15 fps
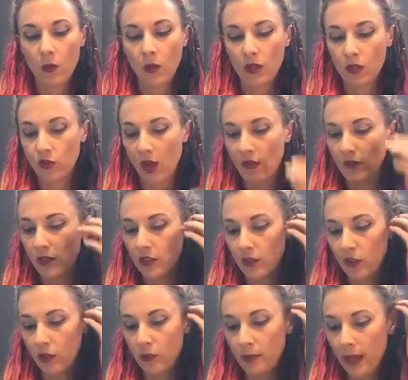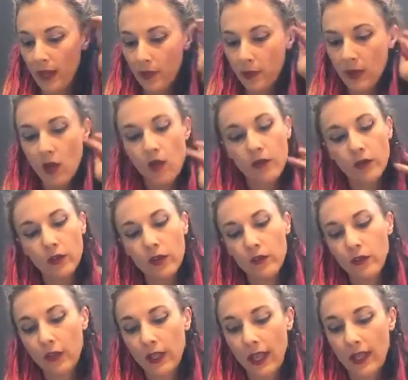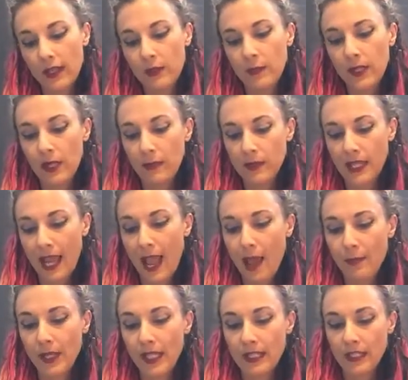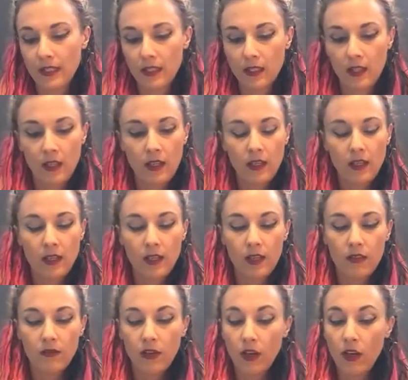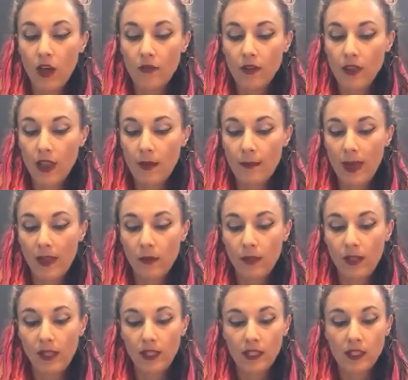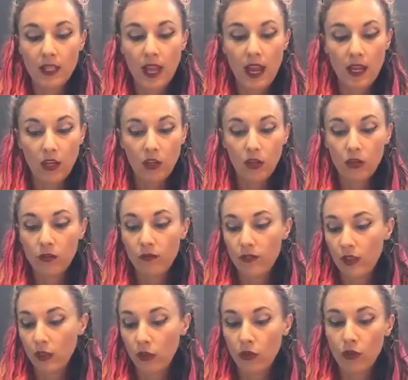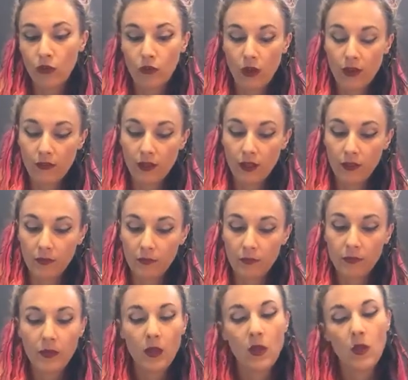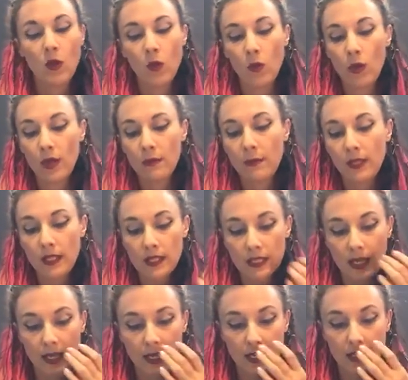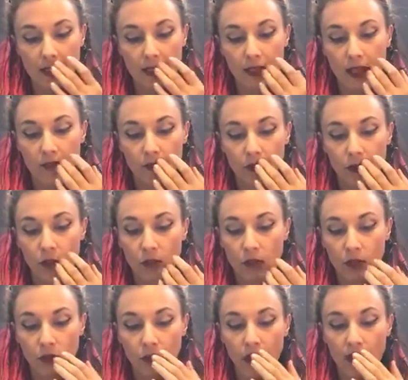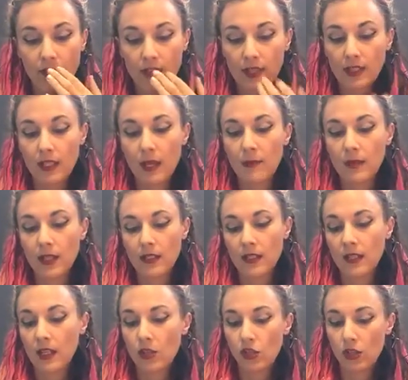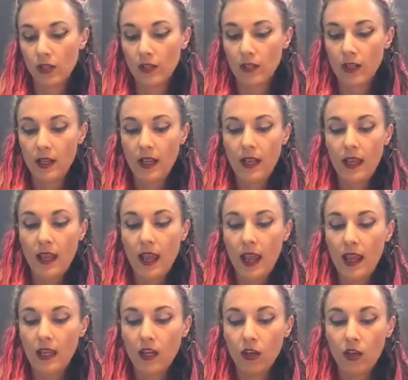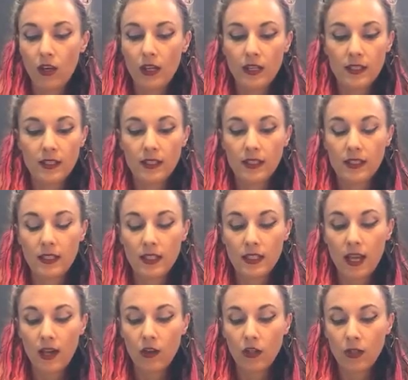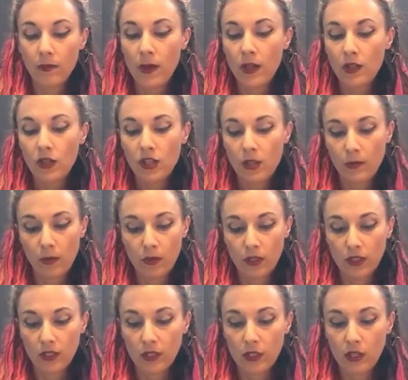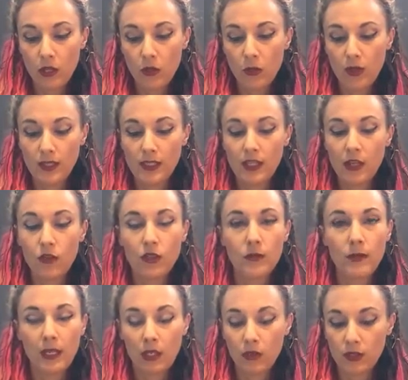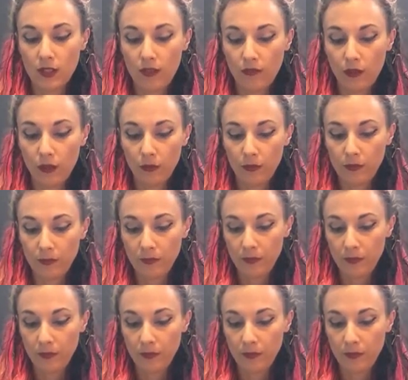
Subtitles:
When you travel a neural pathway over and over again, it becomes a habit. Very often that pathway leads to anger, fear, or craving. 1 millisecond is enough for you to arrive at the same destination: anger and a desire to punish the person who has dared to make you suffer.